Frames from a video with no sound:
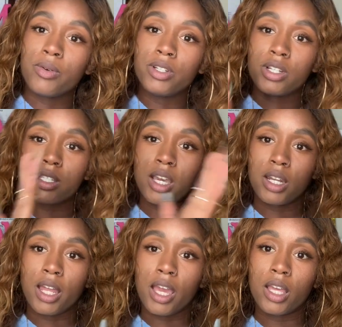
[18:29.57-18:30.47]
I really just
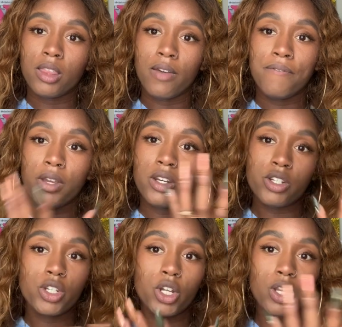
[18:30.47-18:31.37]
kind of like the
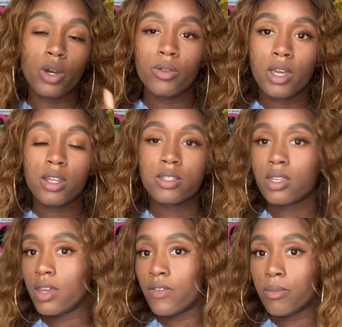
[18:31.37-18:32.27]
finished glow that it's
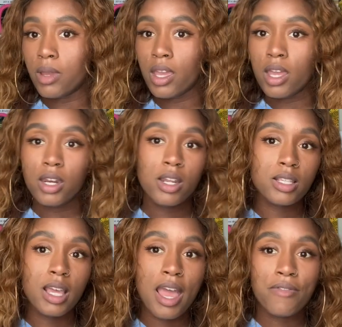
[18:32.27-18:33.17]
giving me, and it
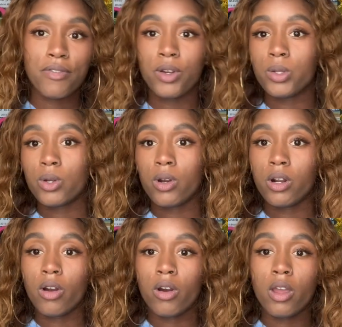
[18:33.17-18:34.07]
doesn't have a filter
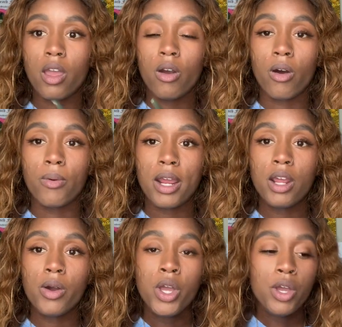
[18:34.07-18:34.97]
on it on, at all right
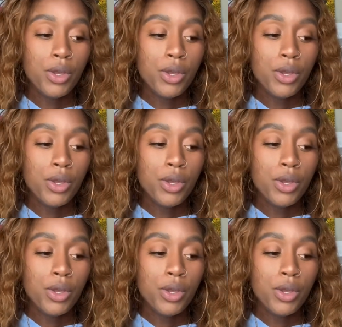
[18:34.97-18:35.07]
now.